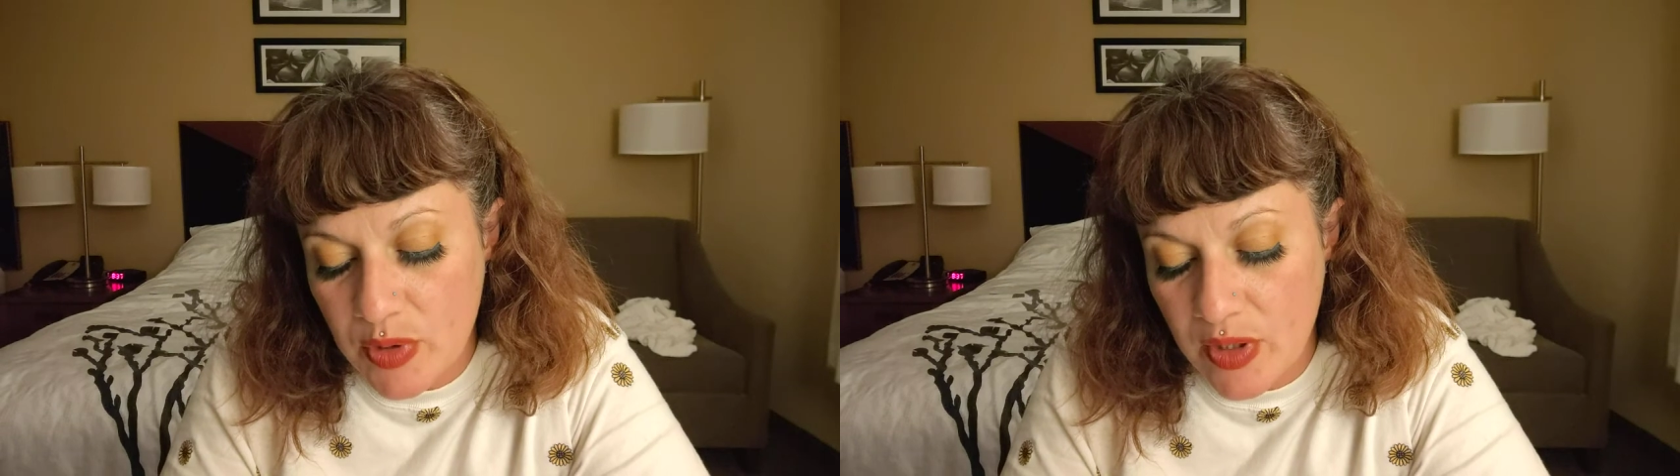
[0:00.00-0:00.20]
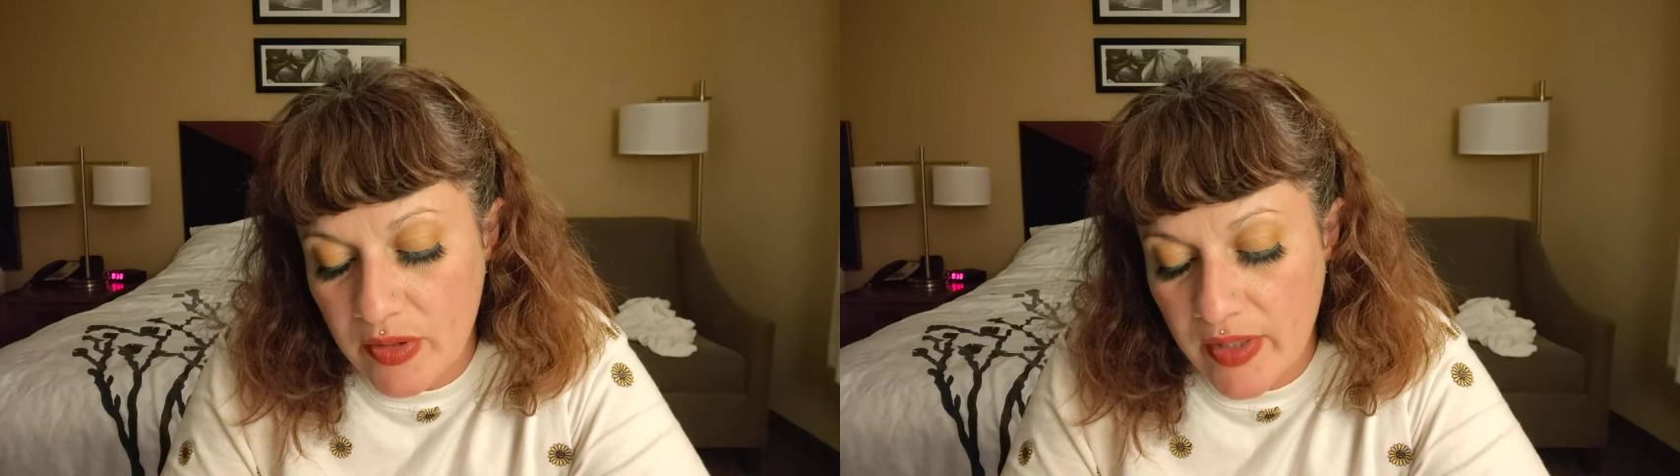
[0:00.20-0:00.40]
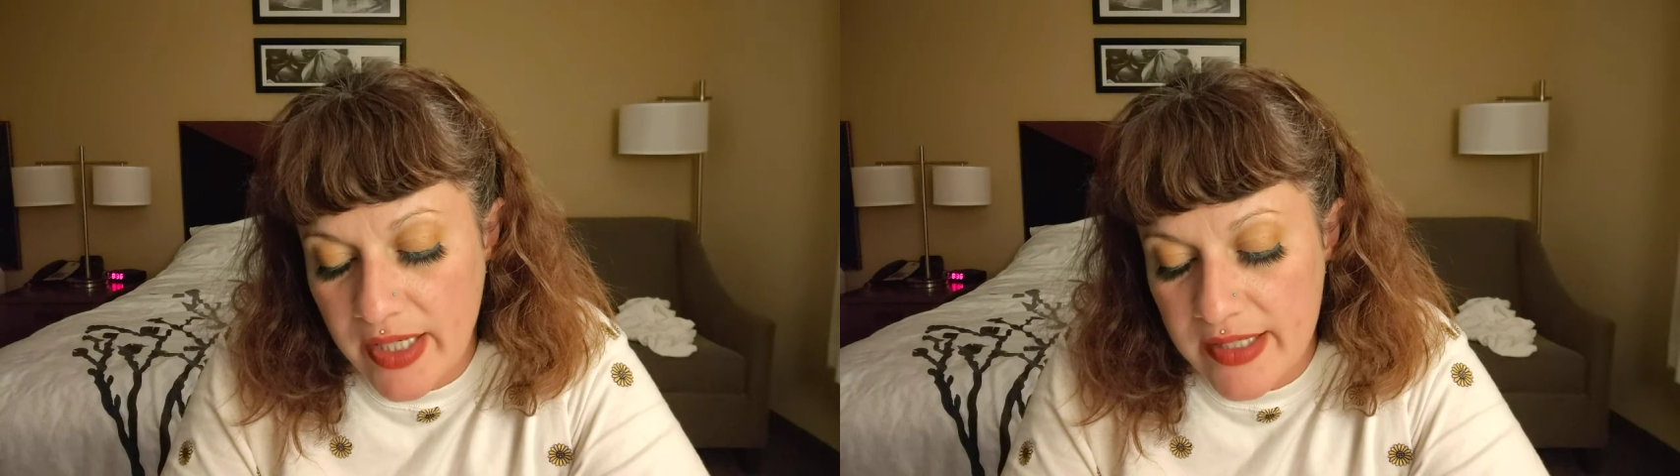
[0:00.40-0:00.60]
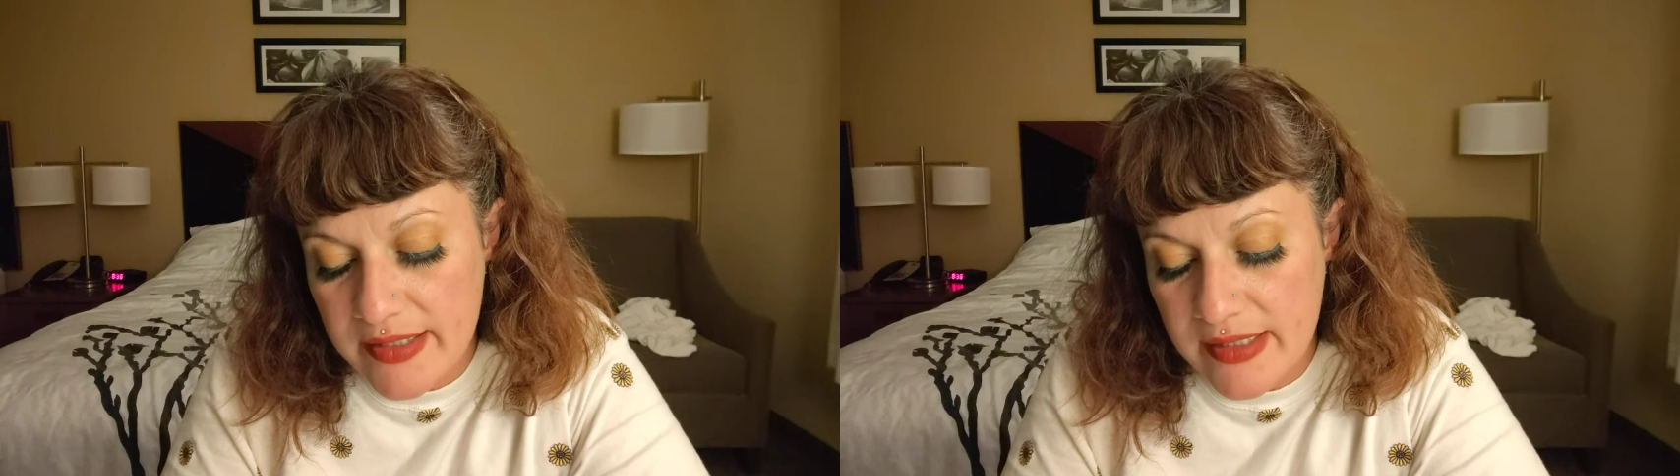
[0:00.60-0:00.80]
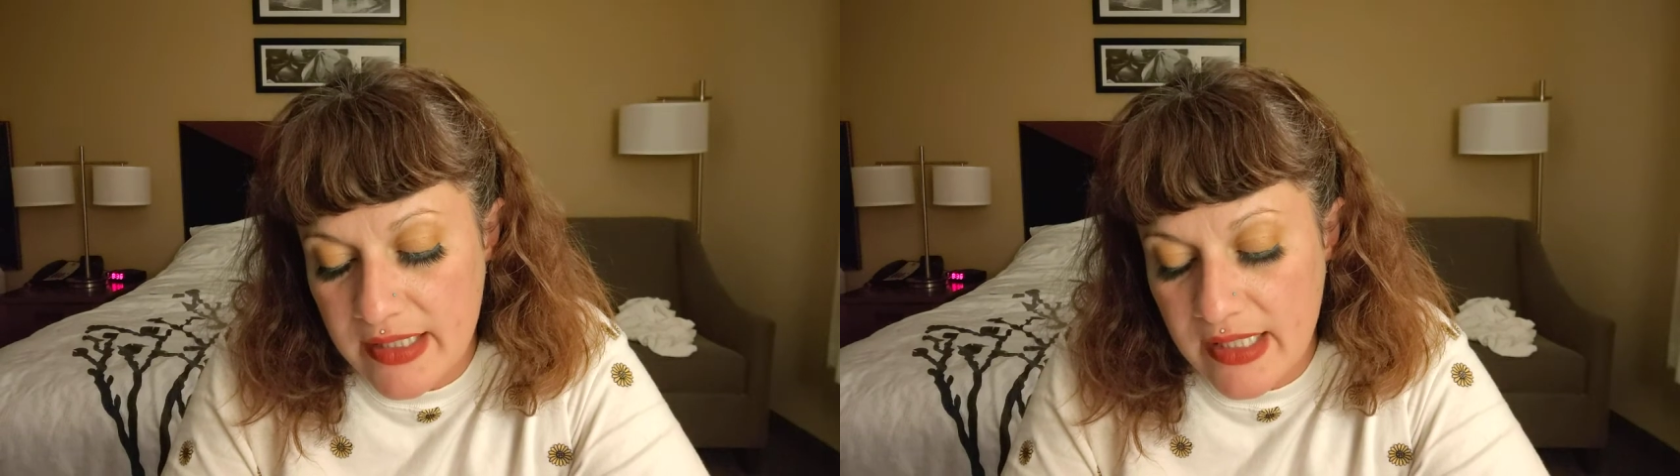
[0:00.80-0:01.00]
and
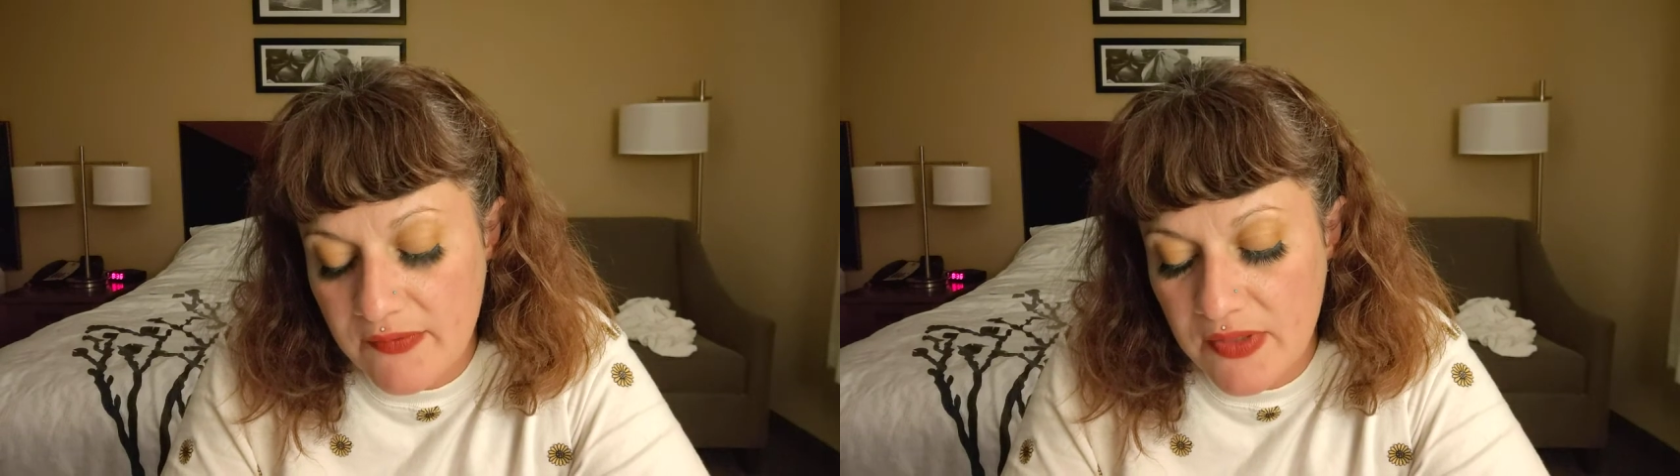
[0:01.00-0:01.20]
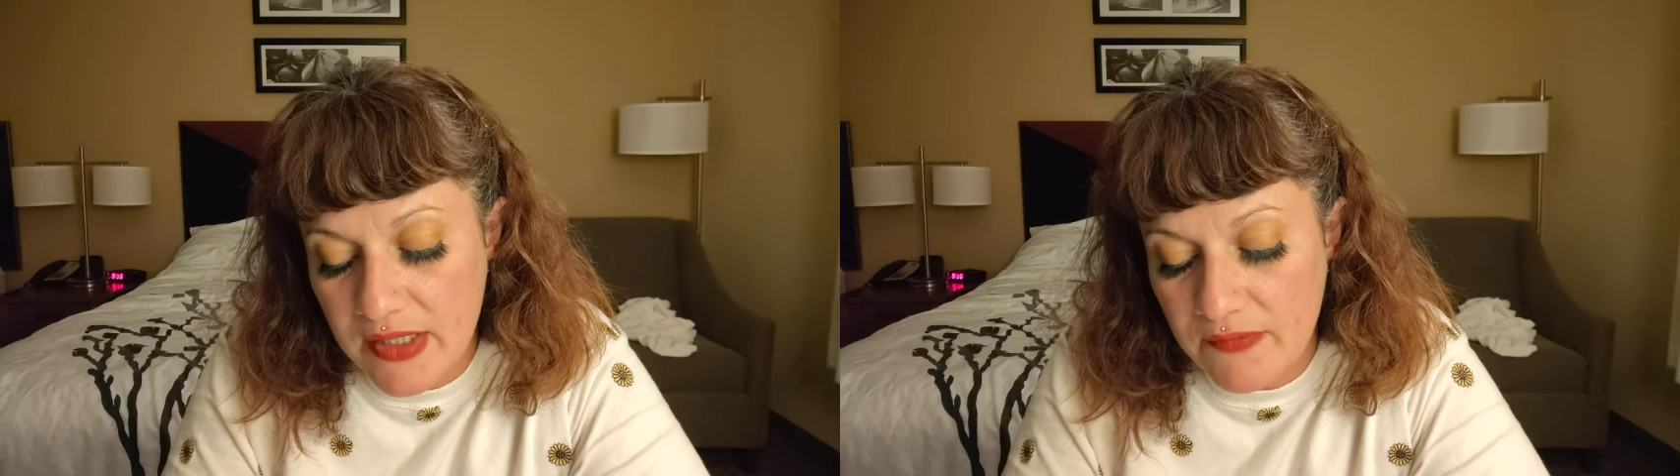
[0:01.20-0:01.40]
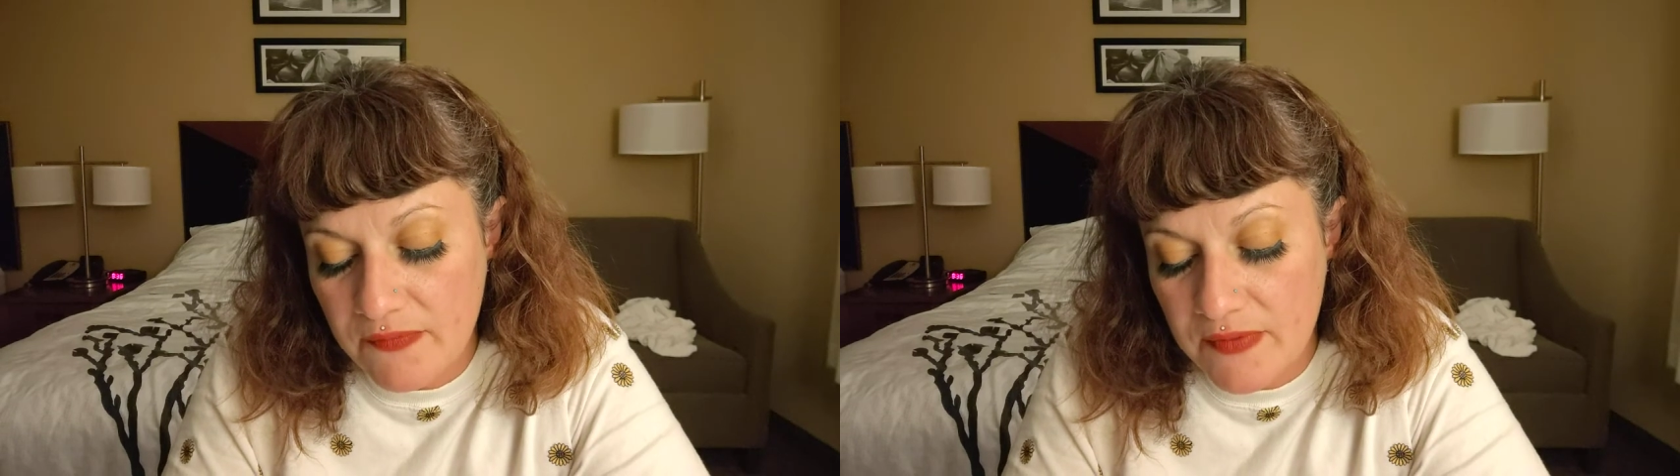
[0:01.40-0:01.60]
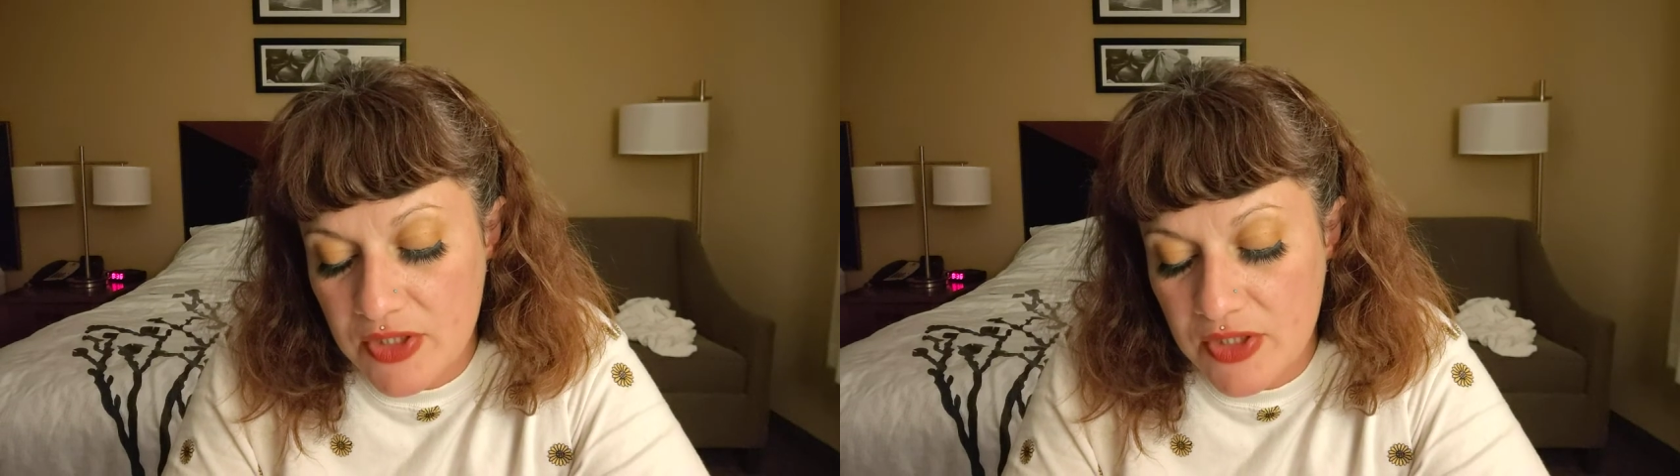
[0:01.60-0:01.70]
progress, even if